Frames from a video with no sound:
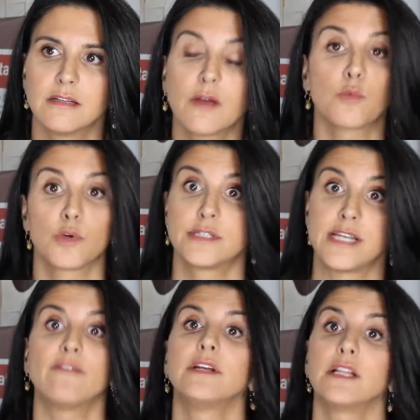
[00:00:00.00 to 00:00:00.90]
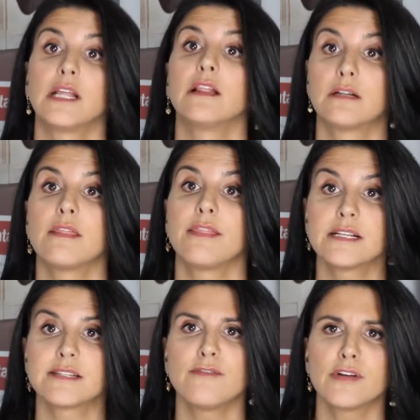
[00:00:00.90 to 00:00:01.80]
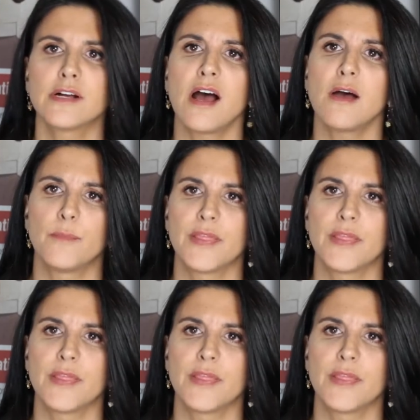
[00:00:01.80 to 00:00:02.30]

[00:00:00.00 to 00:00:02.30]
there were definitely little things I forgot,